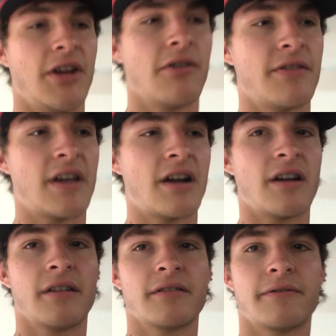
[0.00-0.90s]
here and
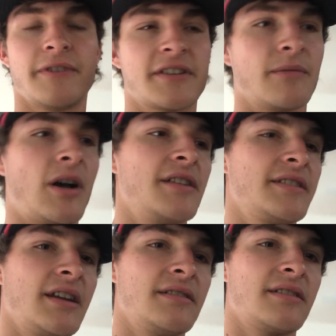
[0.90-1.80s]
there, fixed some
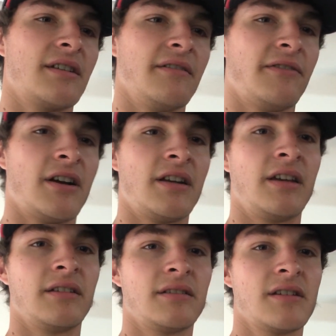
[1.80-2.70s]
odds and ends stuff on it.